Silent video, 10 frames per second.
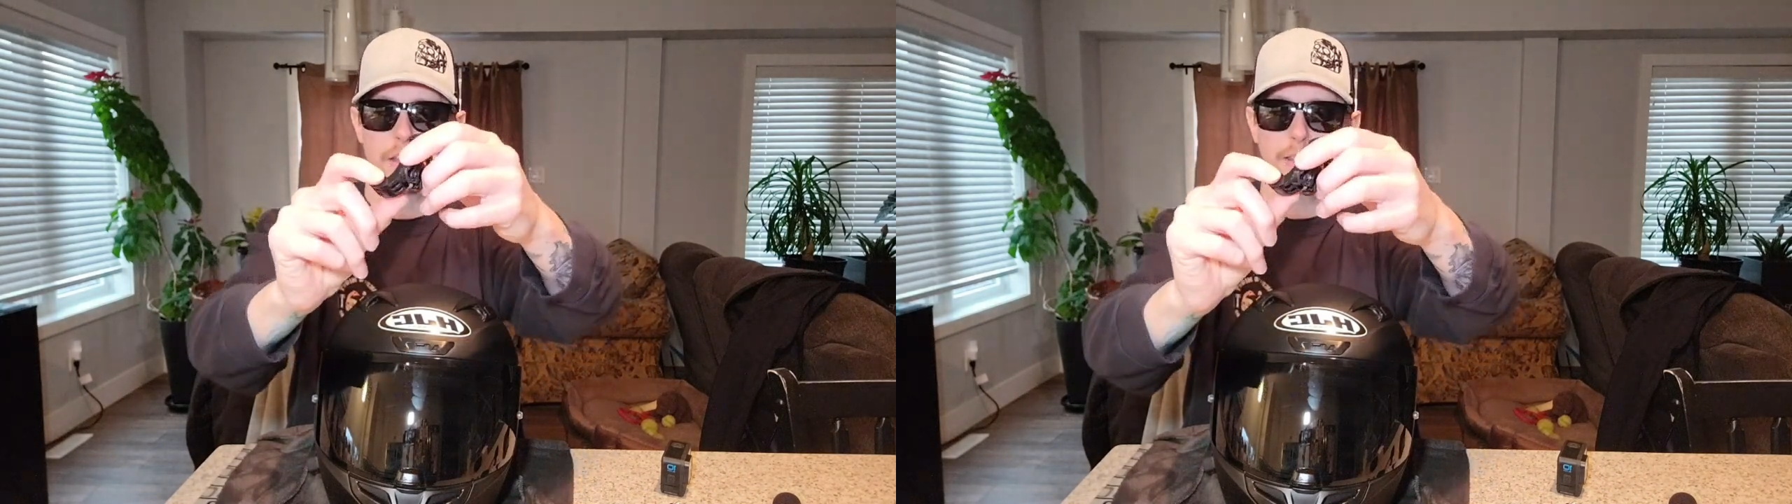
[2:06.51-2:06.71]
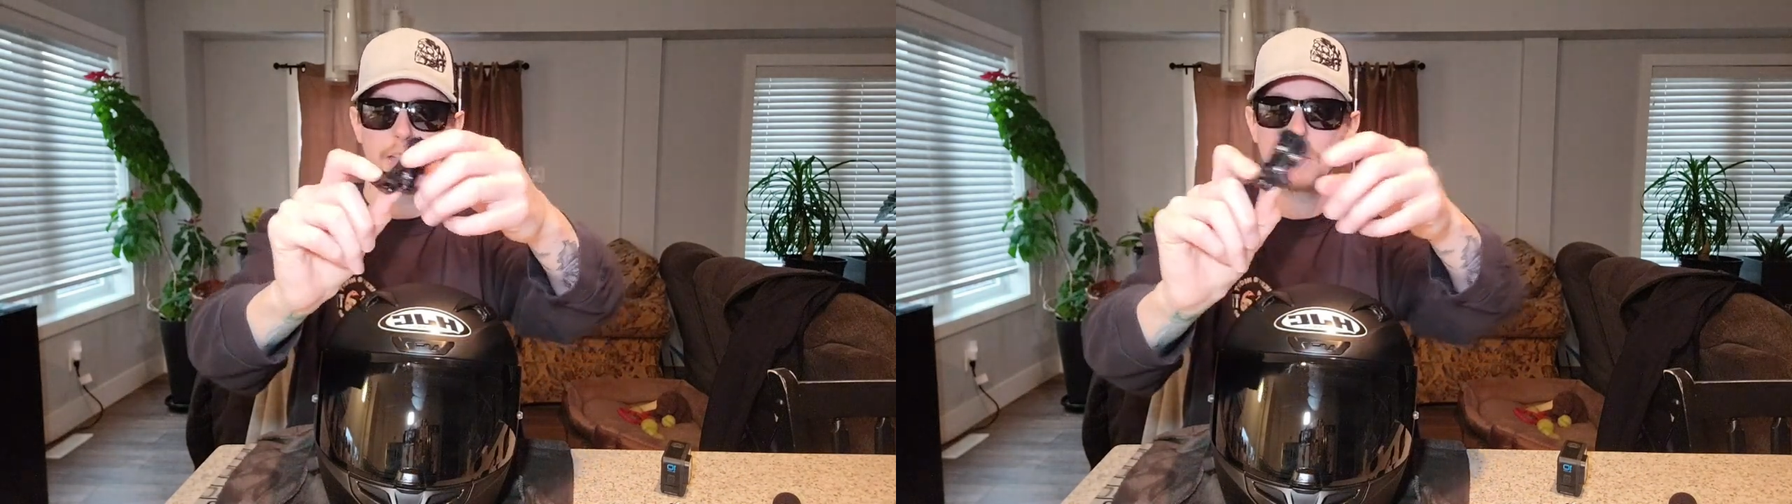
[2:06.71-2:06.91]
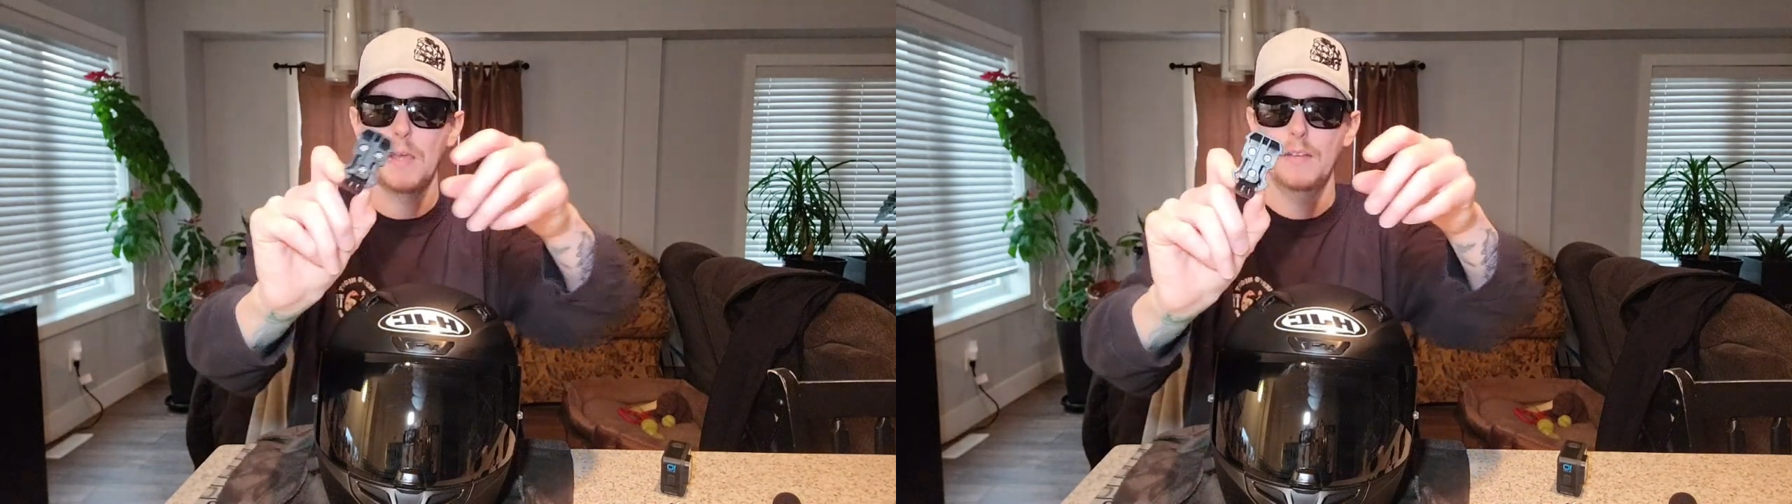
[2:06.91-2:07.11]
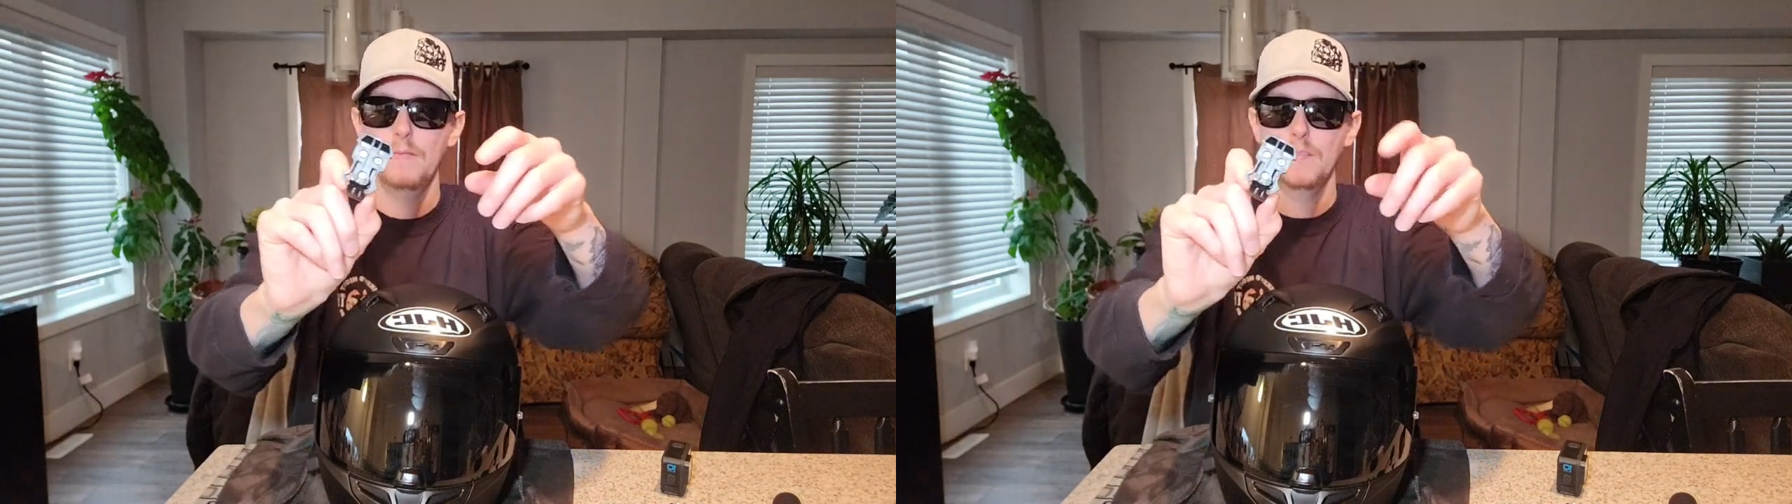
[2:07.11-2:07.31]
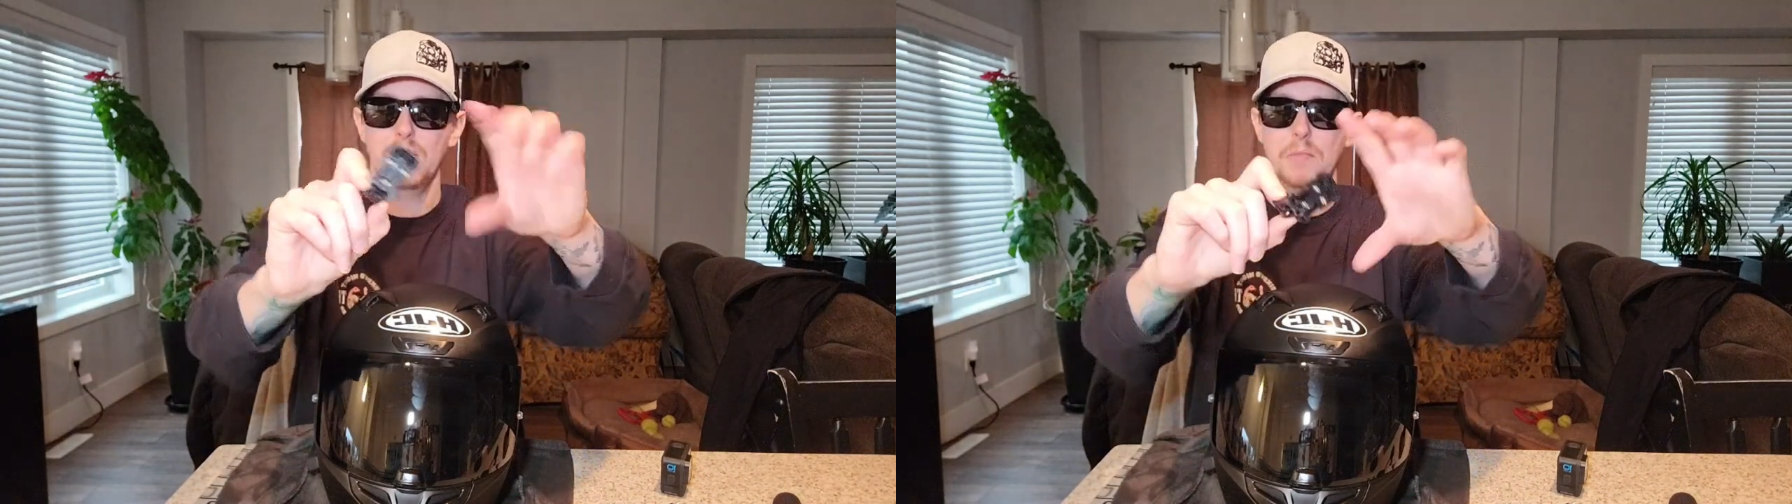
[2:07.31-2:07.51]
I think I
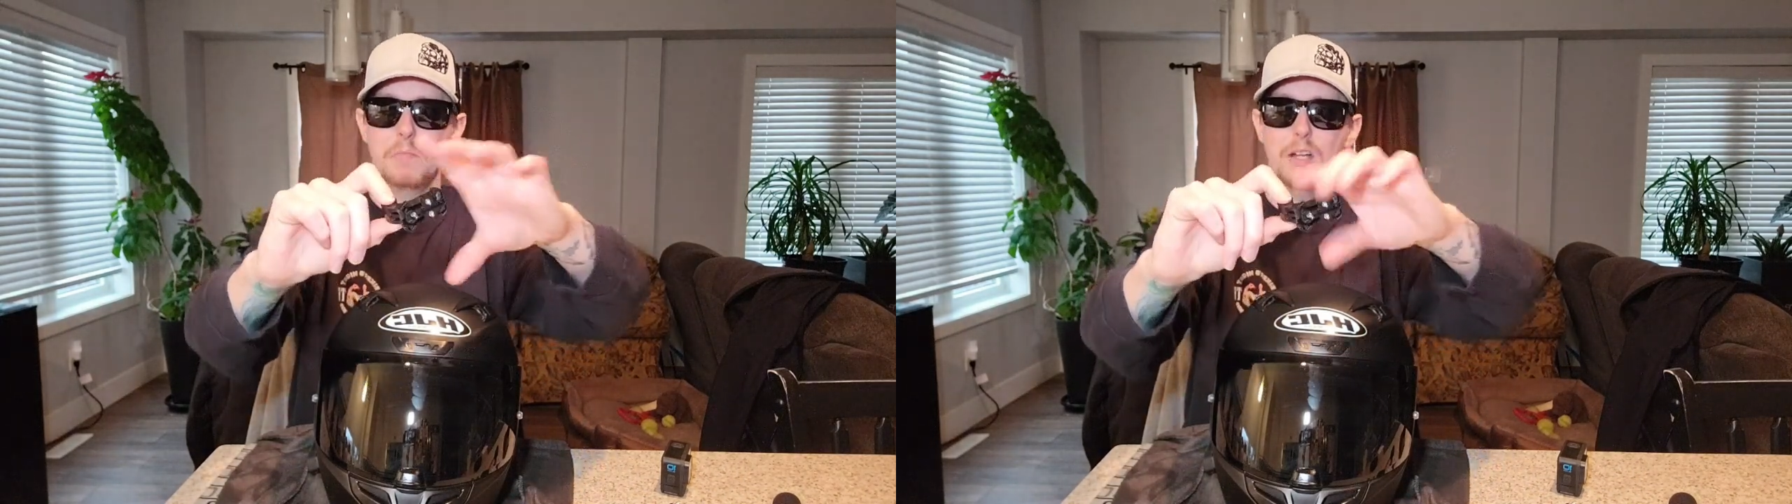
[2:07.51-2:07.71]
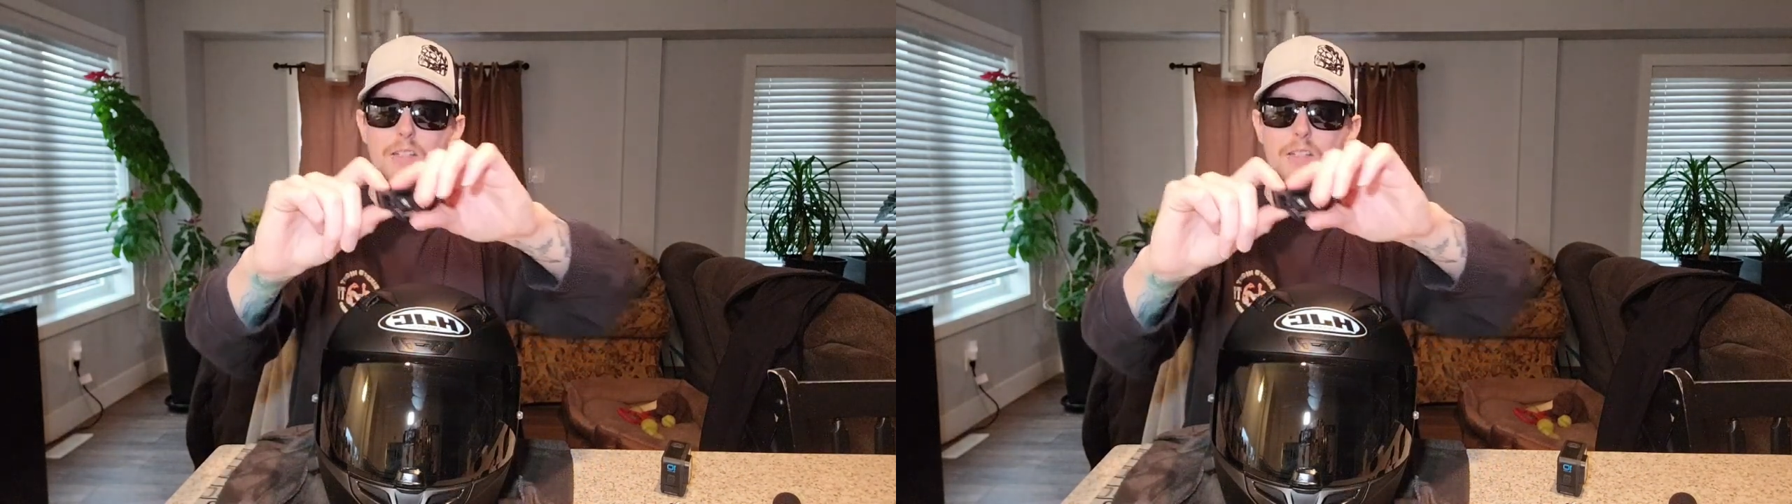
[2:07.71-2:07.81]
paid fifteen